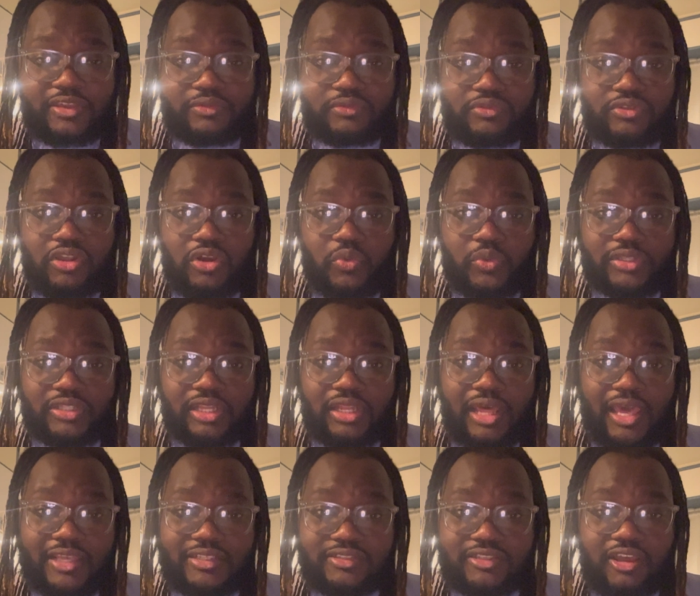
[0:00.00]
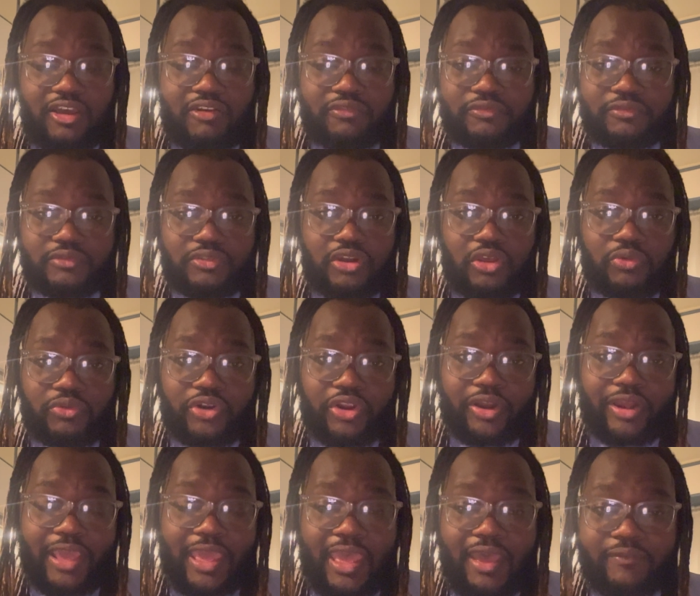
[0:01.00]
with the lights off,
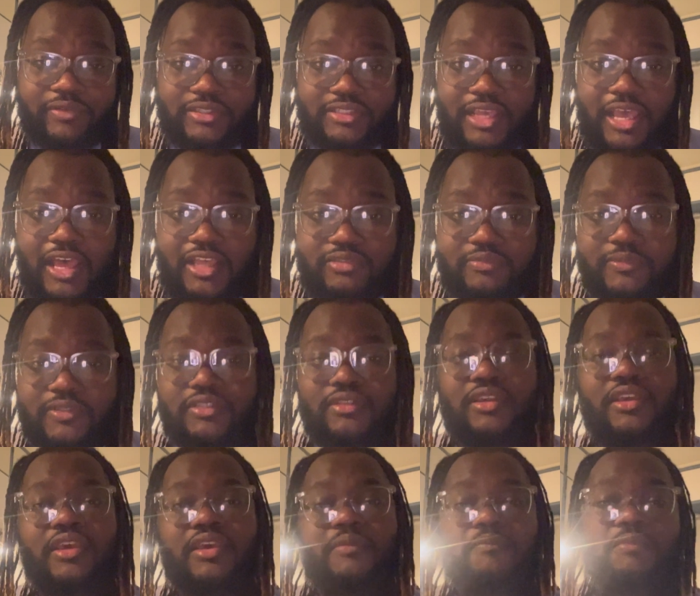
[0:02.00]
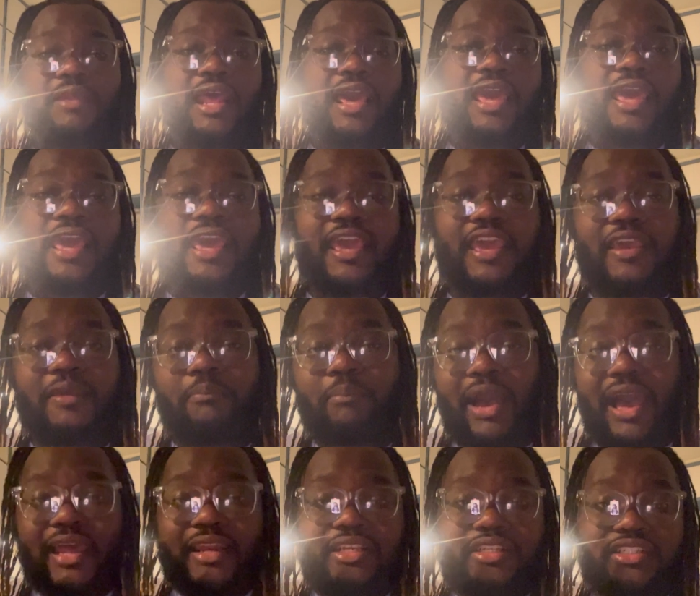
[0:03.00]
during the advertisement. Be like, hey,
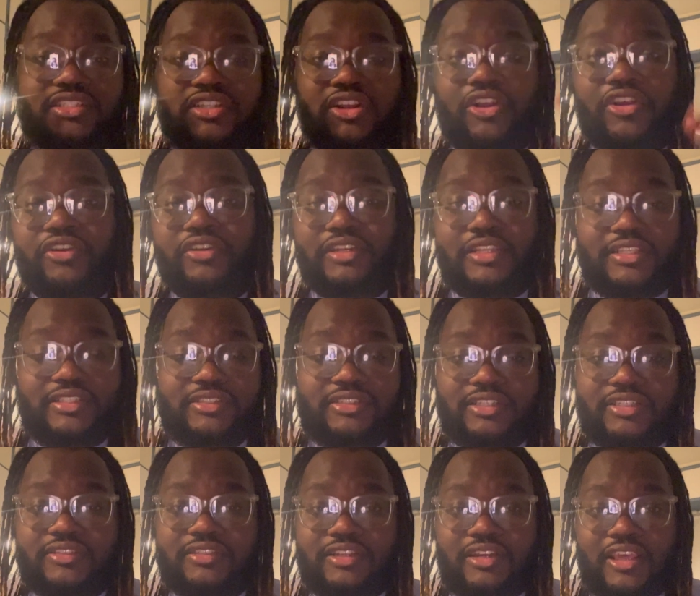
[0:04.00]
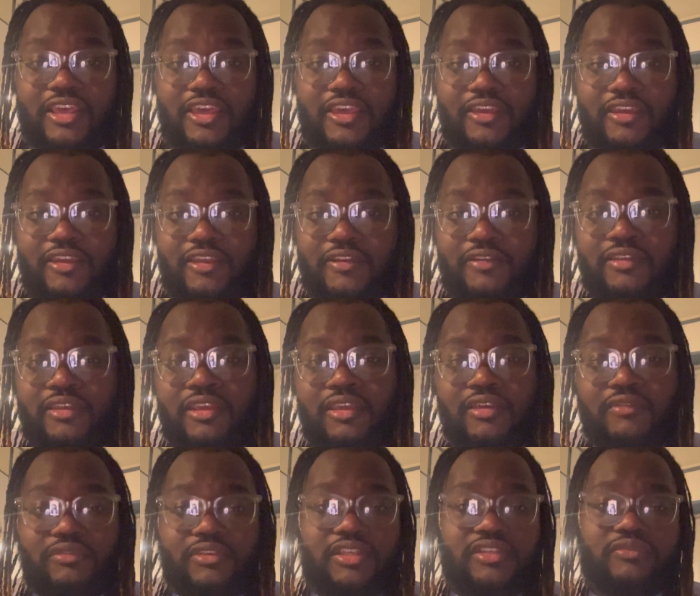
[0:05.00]
buy this shirt, this, and that, and
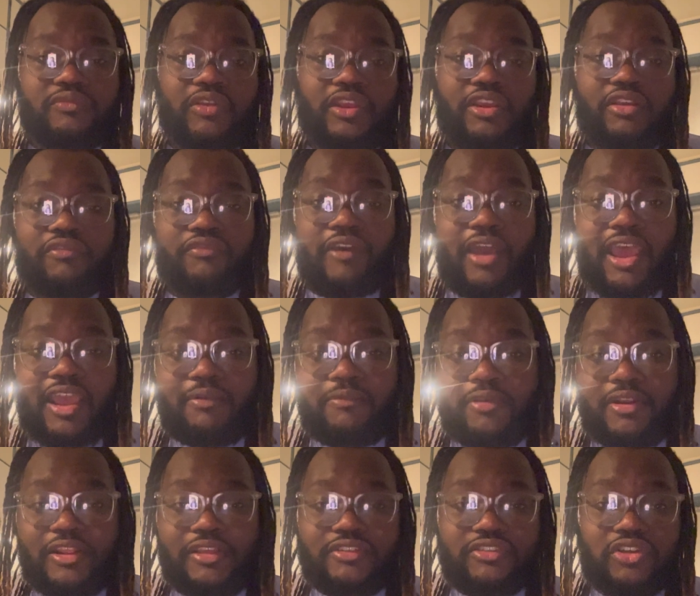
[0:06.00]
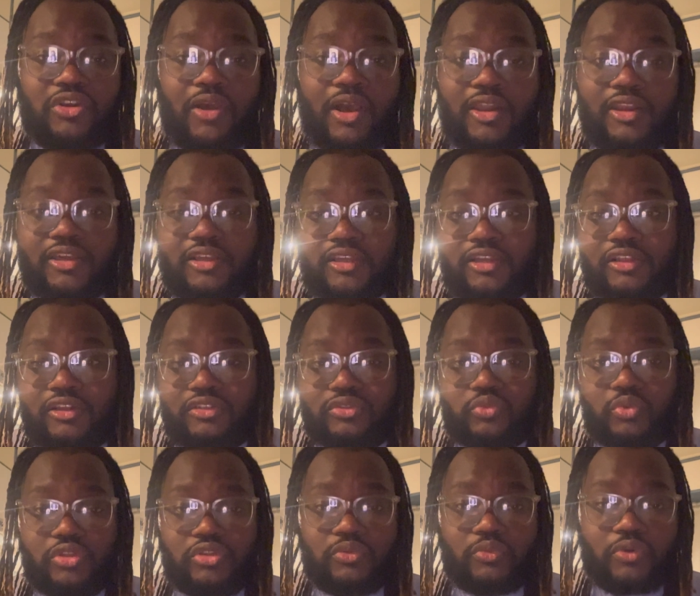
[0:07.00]
it's very vibrant and show all the colors
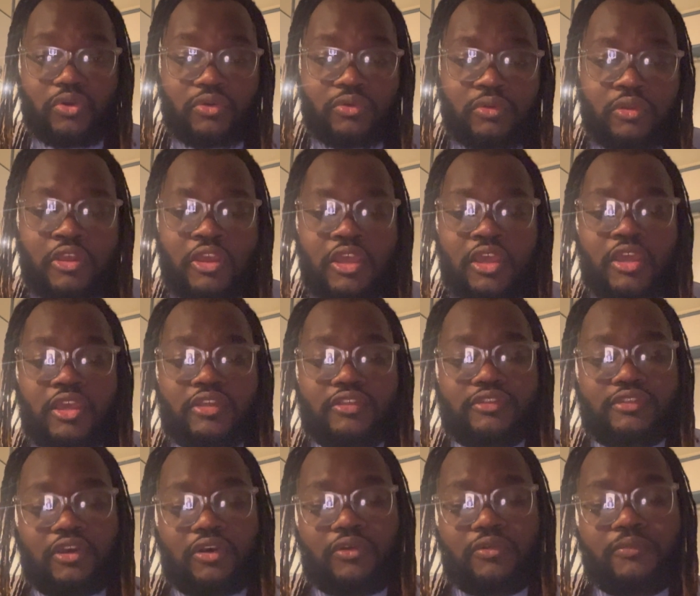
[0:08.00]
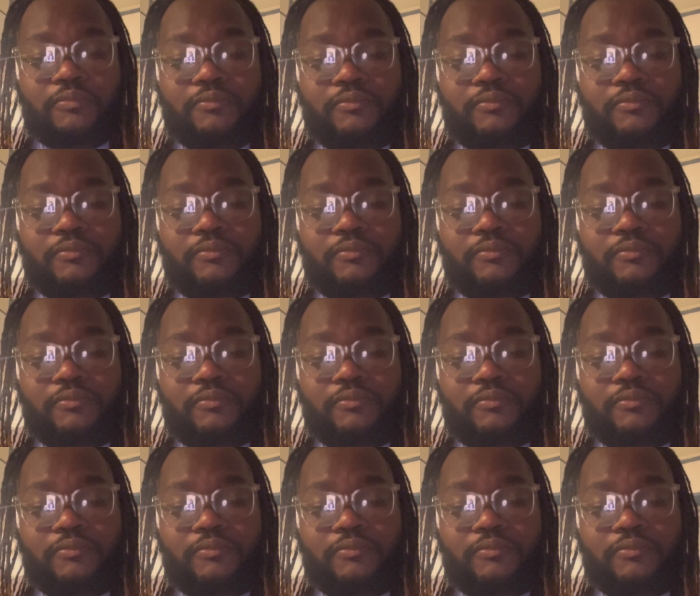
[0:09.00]
with it. So